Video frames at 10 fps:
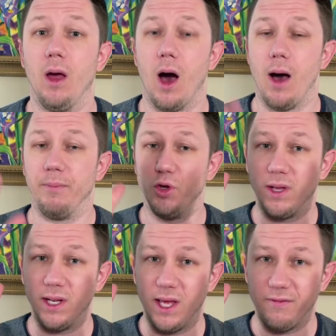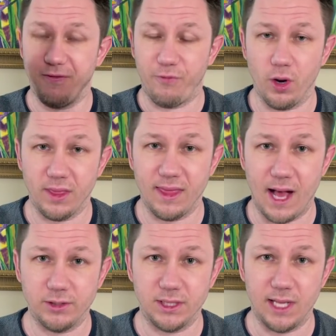um, you can get
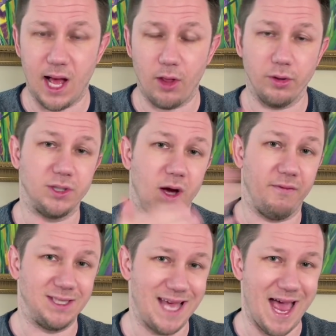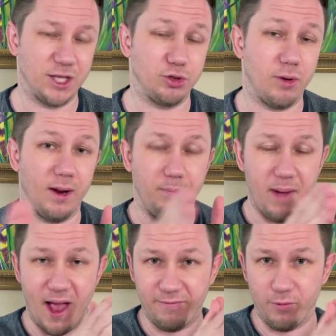$4,000 of a tax credit
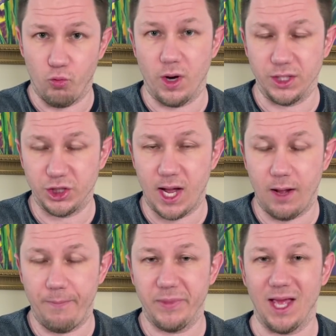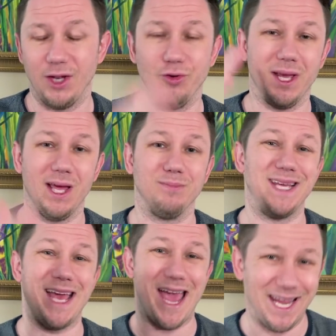back for one child, and you can get up
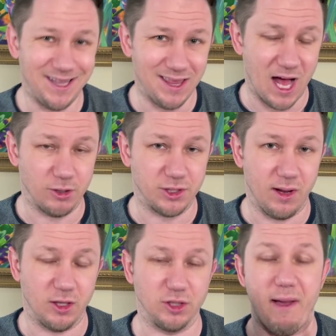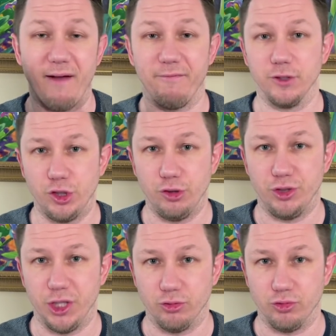to $8,000 back for two
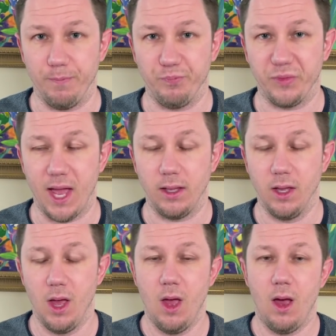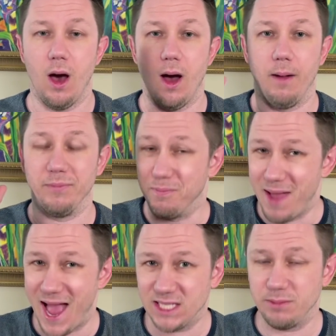children. Okay. Um, the
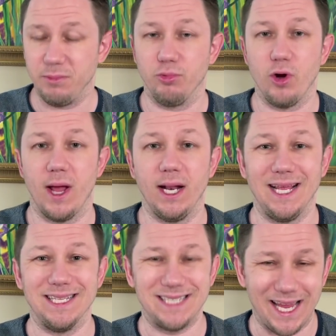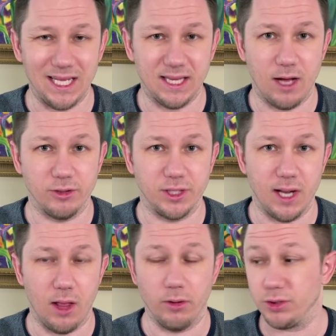maximum credit is
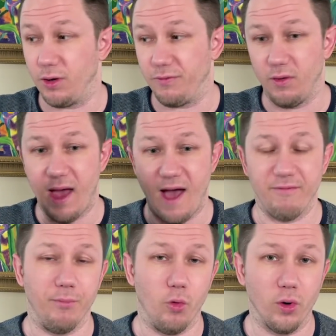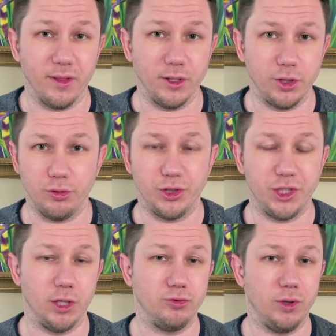$8,000. So if you have more than two
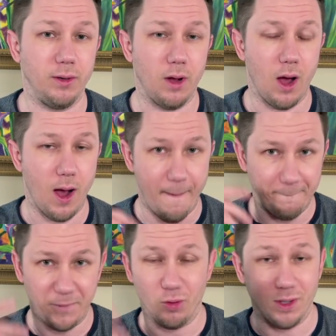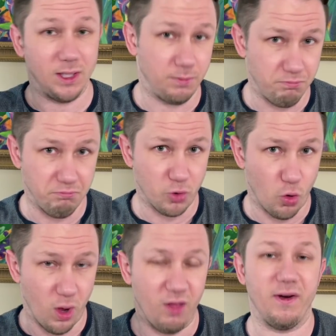children, um, you can
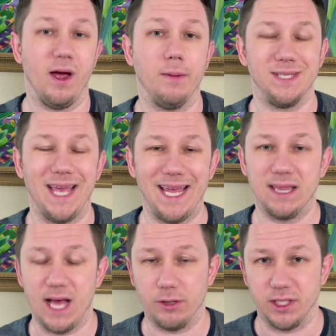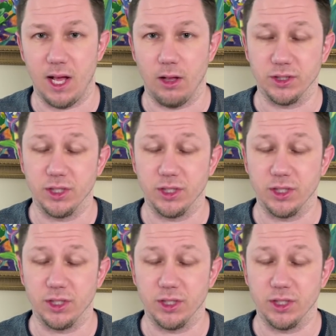qualify up to $8,000.